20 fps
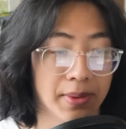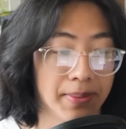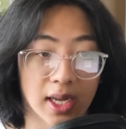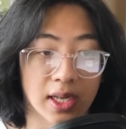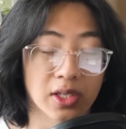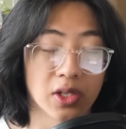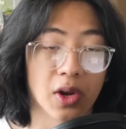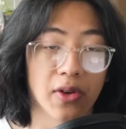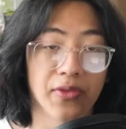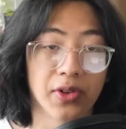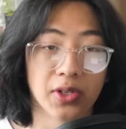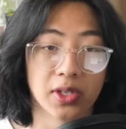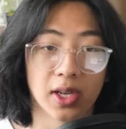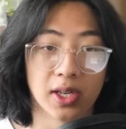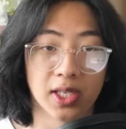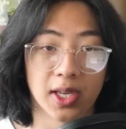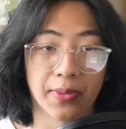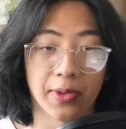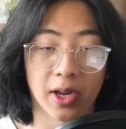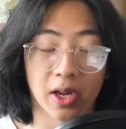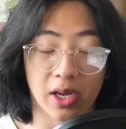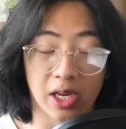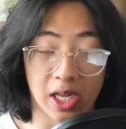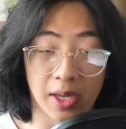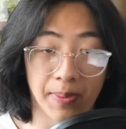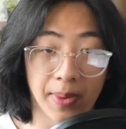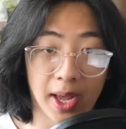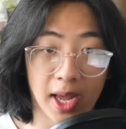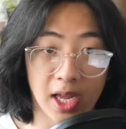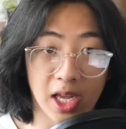And so if you sell something on
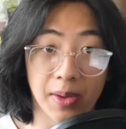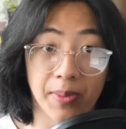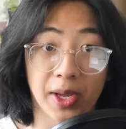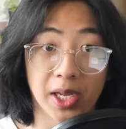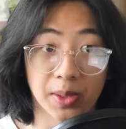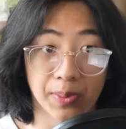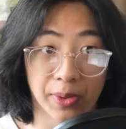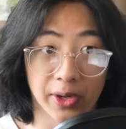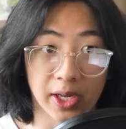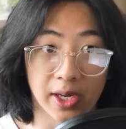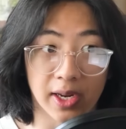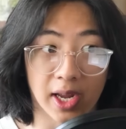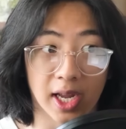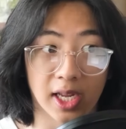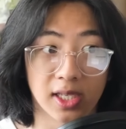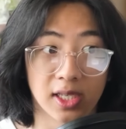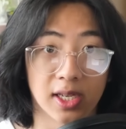eBay, eBay is pretty nice